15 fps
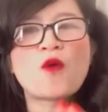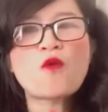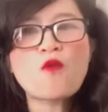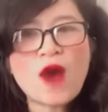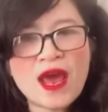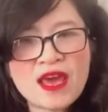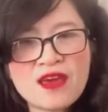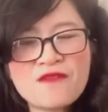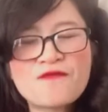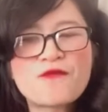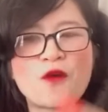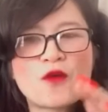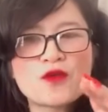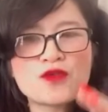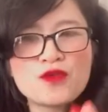way
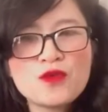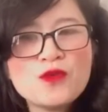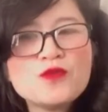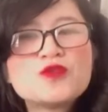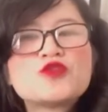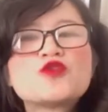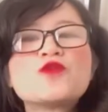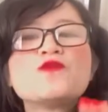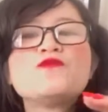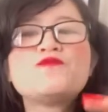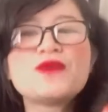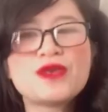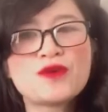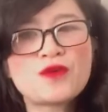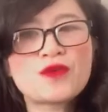for you to
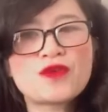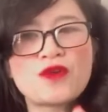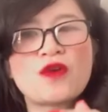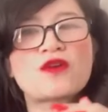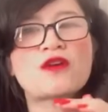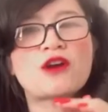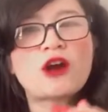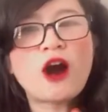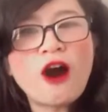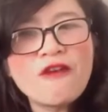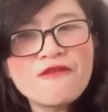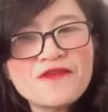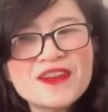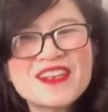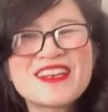build your
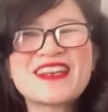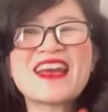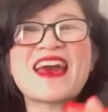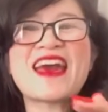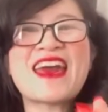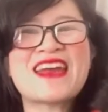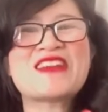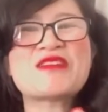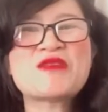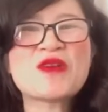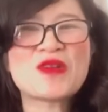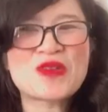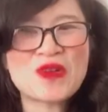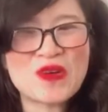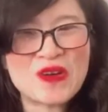confidence and your
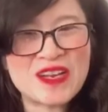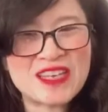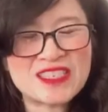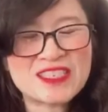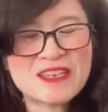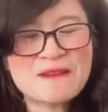knowledge.